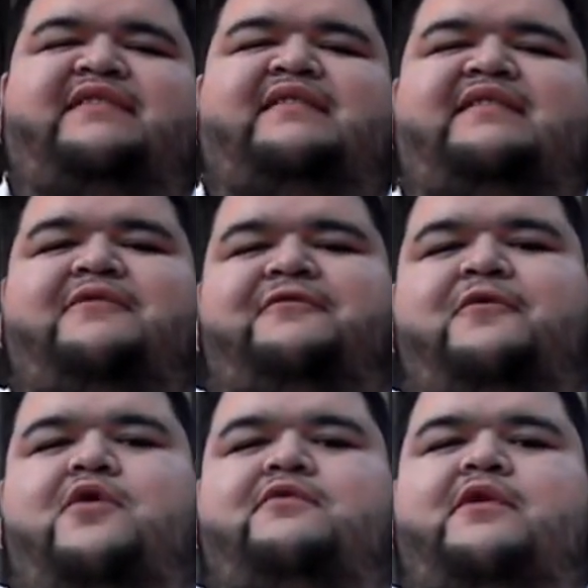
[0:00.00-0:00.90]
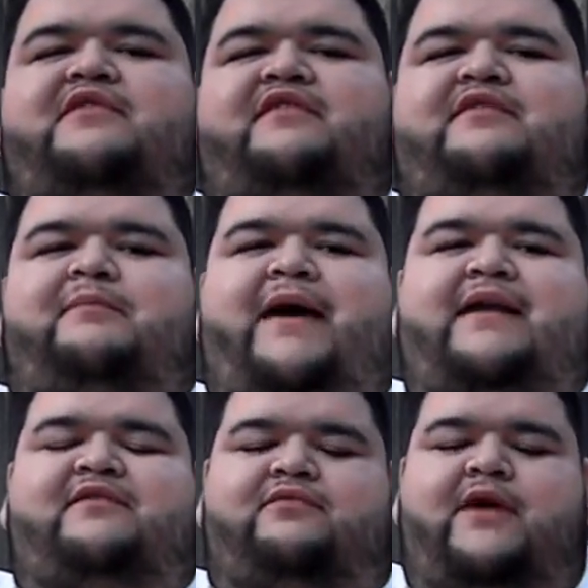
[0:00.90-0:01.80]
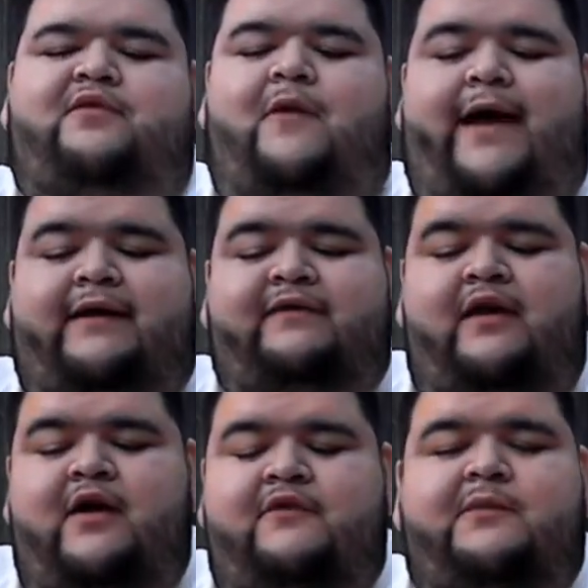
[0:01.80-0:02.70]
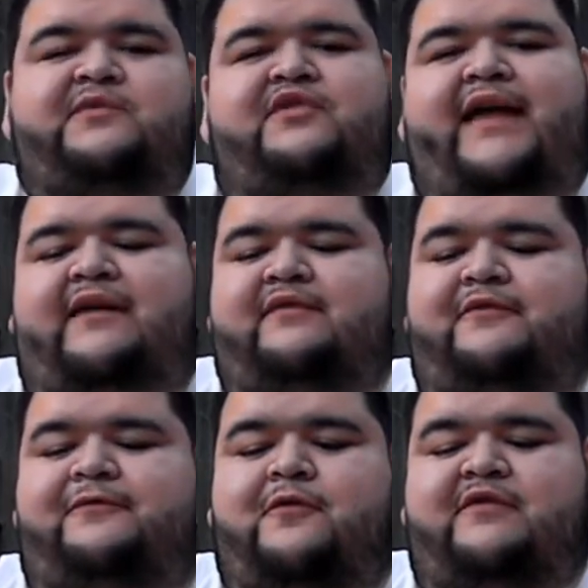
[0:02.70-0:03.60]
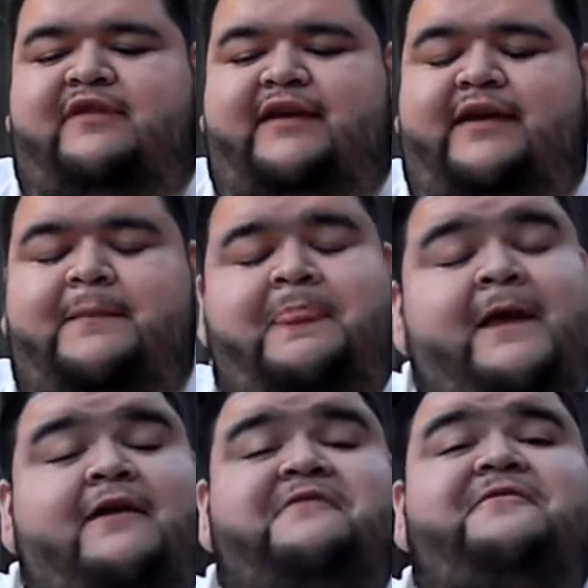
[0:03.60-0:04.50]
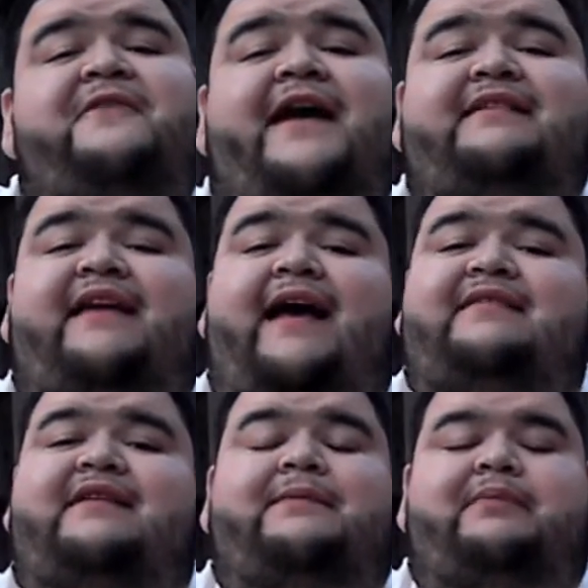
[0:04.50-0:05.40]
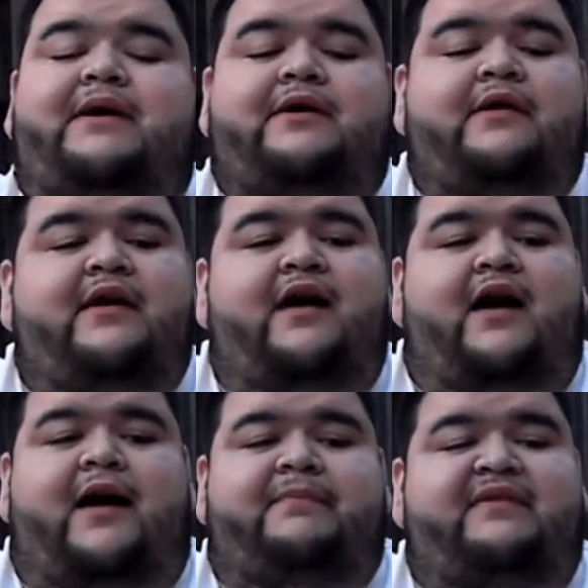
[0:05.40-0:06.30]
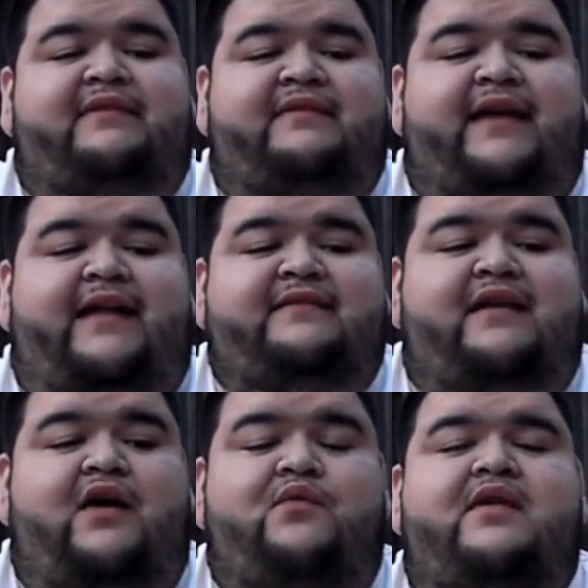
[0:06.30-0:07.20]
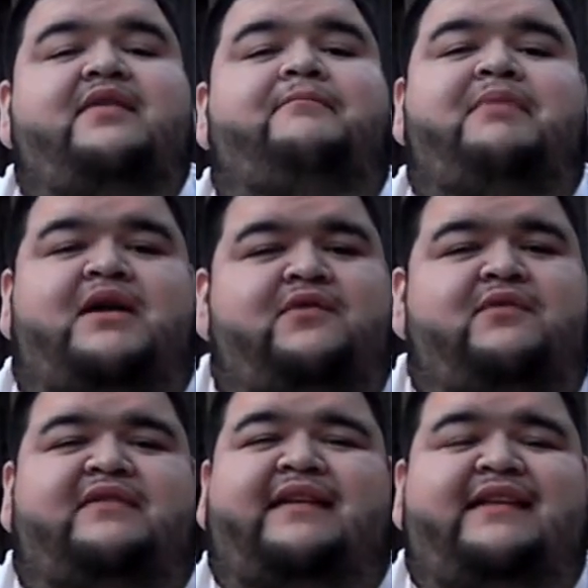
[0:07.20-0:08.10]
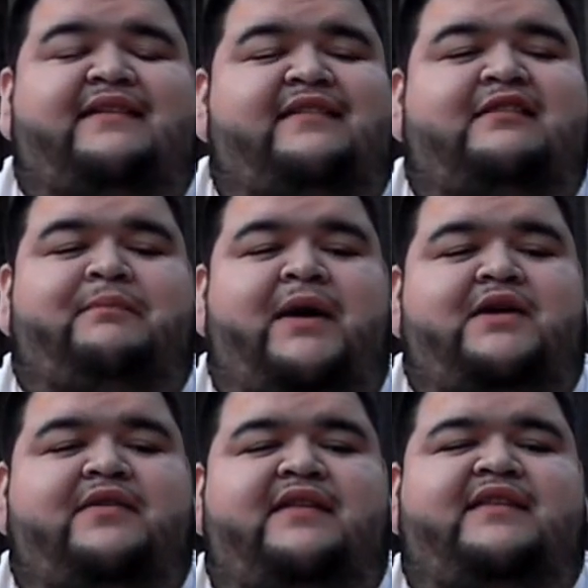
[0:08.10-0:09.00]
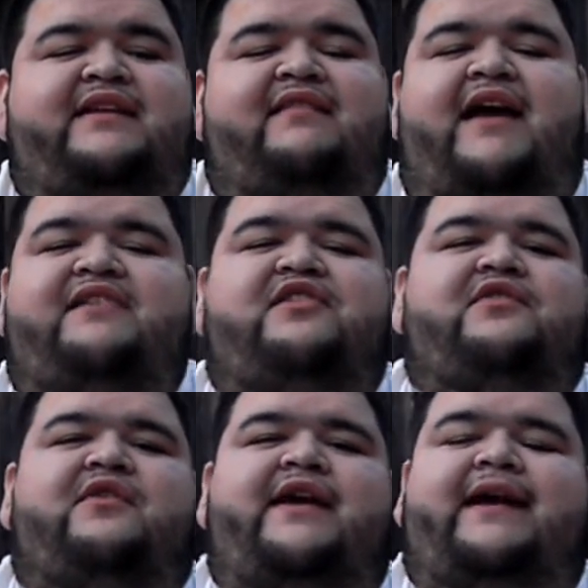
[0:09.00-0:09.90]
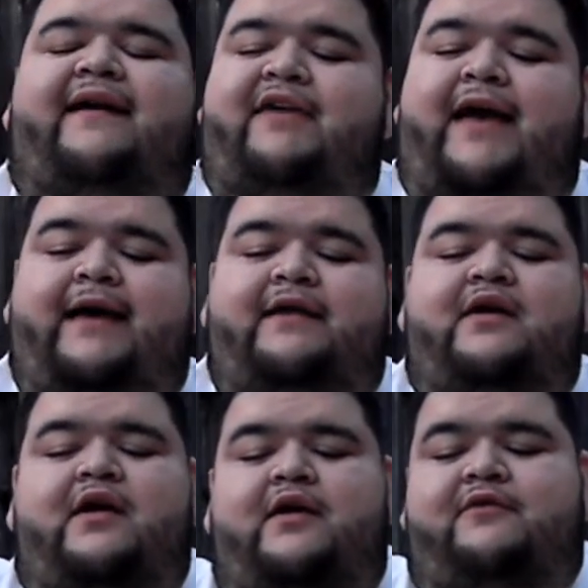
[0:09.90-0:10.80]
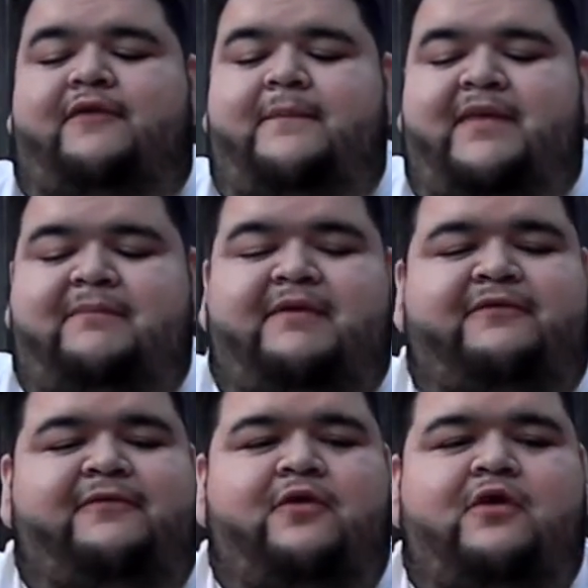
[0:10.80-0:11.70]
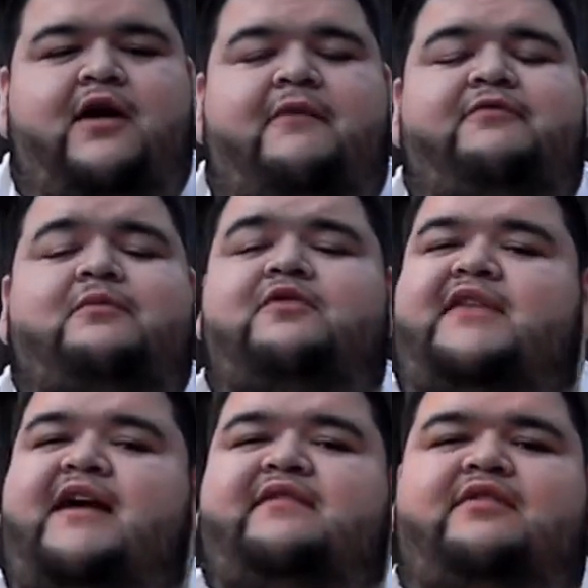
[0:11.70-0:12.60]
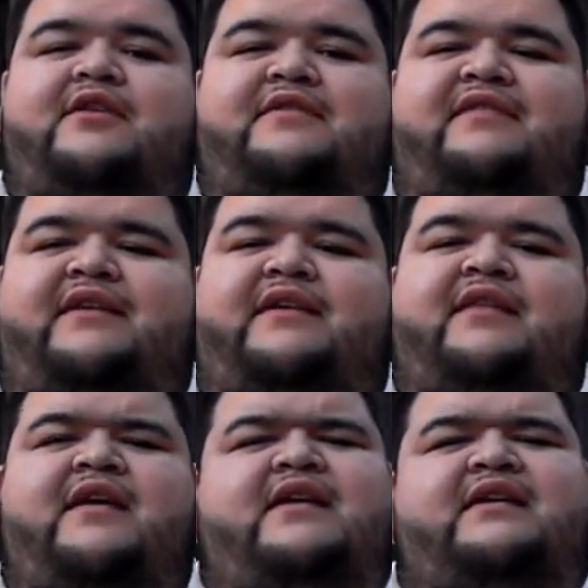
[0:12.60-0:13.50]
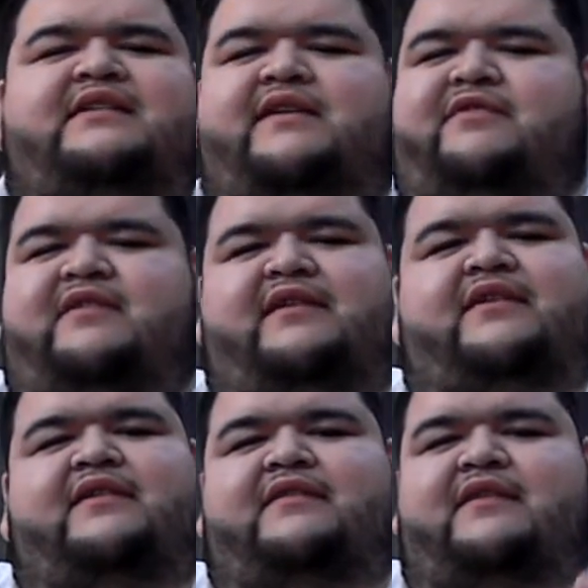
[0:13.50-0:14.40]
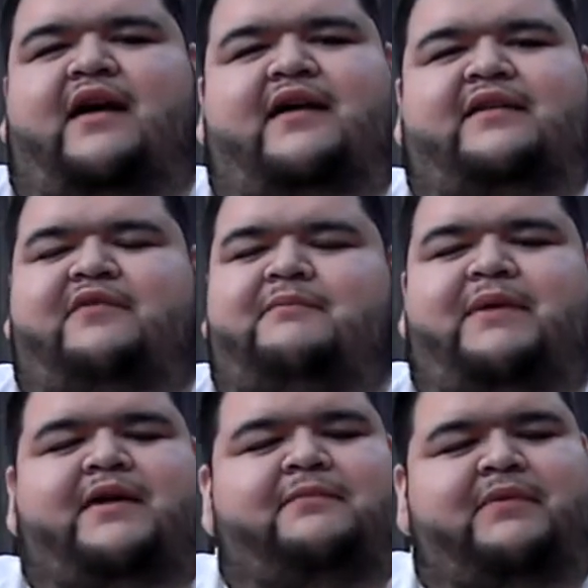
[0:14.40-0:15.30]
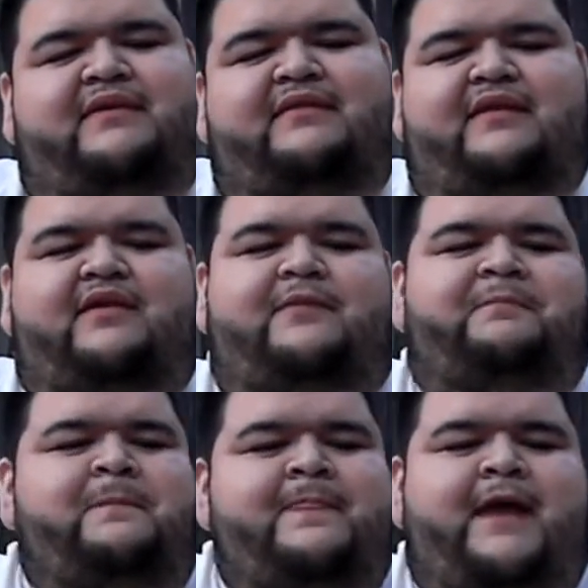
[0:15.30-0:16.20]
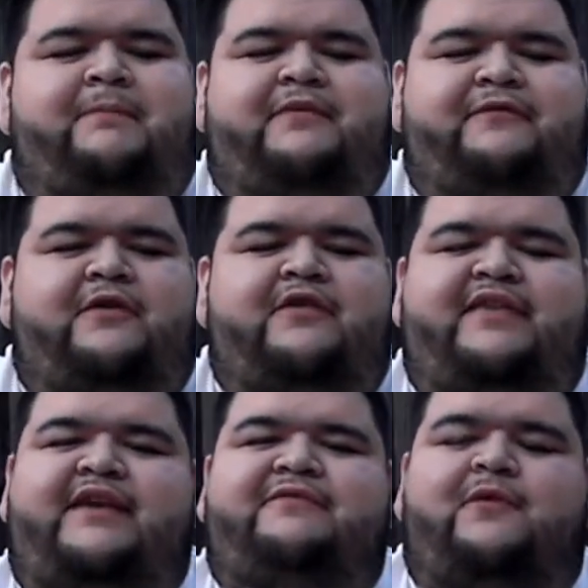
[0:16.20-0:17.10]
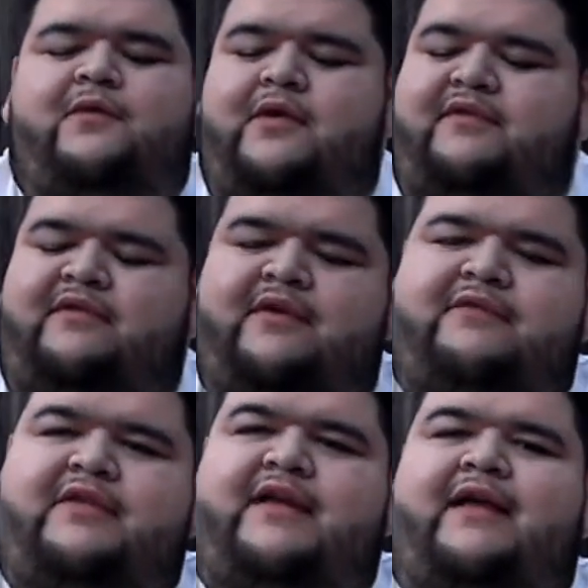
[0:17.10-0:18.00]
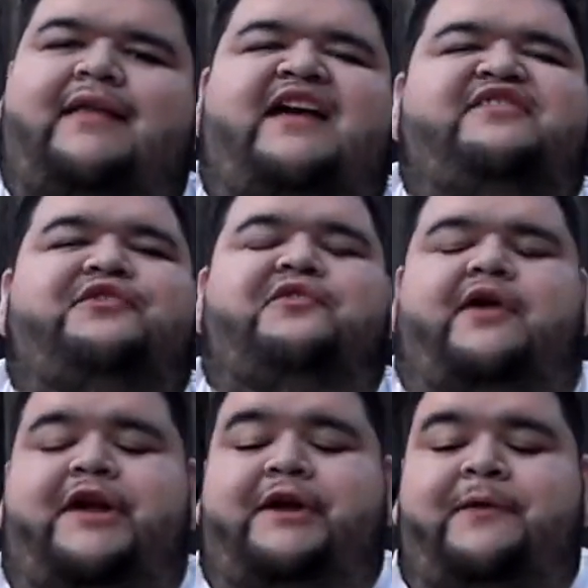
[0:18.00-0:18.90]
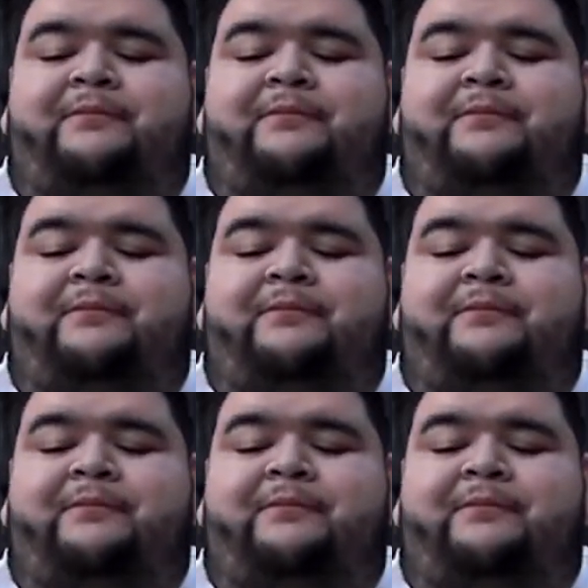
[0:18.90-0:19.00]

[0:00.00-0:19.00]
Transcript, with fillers: This is the Four Roses Batch Red Wax from 2014. Fantastic beer. Um, this is hands down one of the better ones. I think this is better than the Elijah Craig I've had from them before um, from 2013. Different series, uh, different beer, but still, I prefer the Four Roses over the Elijah Craig.